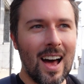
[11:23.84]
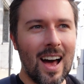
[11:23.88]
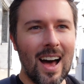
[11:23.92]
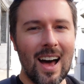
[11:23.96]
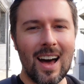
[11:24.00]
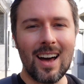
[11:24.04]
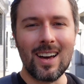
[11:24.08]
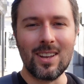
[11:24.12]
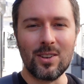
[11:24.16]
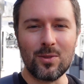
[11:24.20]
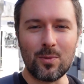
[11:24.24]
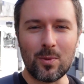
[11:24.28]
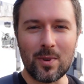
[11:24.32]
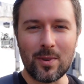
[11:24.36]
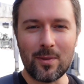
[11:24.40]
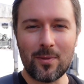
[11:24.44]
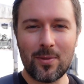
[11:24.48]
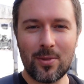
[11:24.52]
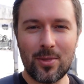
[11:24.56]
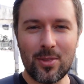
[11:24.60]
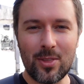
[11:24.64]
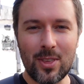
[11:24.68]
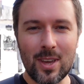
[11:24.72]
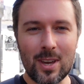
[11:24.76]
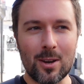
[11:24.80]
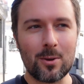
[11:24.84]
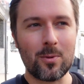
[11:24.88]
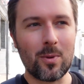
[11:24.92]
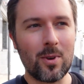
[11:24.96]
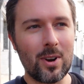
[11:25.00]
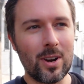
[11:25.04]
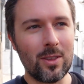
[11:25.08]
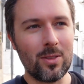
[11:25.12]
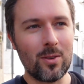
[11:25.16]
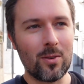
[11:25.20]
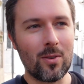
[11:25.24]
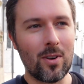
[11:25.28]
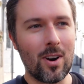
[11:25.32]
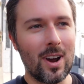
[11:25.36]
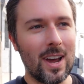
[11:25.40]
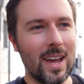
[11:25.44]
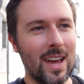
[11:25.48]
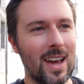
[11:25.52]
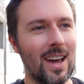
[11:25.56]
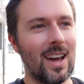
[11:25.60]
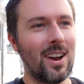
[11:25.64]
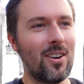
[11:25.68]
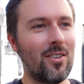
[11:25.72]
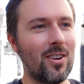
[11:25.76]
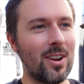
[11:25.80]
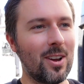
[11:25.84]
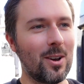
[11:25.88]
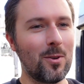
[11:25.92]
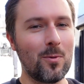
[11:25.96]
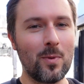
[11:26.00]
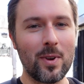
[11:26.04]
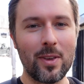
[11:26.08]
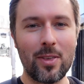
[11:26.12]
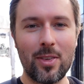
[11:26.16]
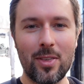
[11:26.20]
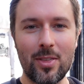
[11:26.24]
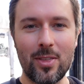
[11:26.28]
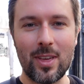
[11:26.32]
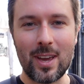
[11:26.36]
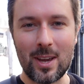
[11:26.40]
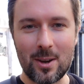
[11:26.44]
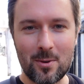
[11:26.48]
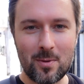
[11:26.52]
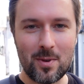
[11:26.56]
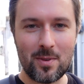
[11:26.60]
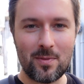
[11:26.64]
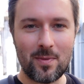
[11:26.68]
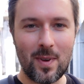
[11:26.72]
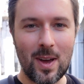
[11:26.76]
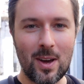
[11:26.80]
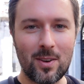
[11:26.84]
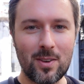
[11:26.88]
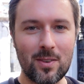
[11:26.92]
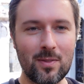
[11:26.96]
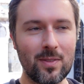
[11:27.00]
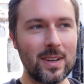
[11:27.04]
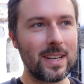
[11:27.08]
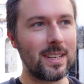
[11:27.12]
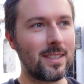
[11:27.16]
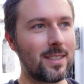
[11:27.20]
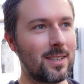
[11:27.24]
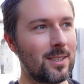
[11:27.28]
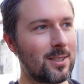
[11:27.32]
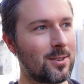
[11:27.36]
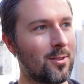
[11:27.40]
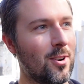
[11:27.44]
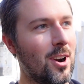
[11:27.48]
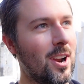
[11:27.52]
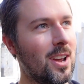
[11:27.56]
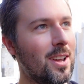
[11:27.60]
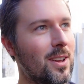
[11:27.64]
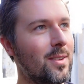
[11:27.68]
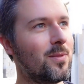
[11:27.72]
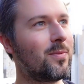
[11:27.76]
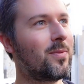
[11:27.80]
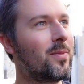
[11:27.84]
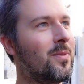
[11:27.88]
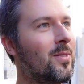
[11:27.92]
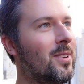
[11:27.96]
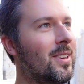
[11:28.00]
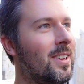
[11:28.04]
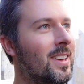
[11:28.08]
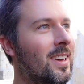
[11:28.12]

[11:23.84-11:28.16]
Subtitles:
And we think we're in the right area. We think we found Evita's grave.